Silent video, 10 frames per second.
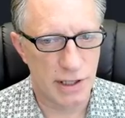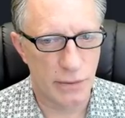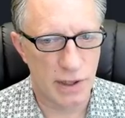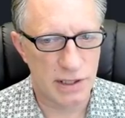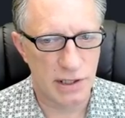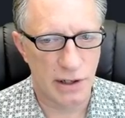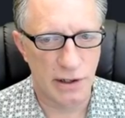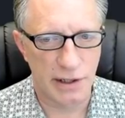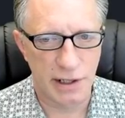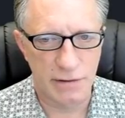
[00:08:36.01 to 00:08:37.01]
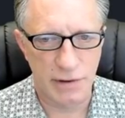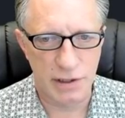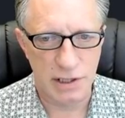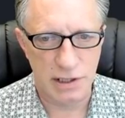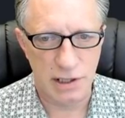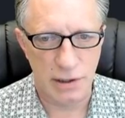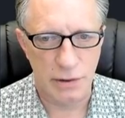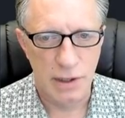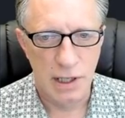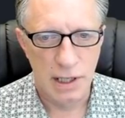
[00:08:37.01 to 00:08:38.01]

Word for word: There was an earlier version, so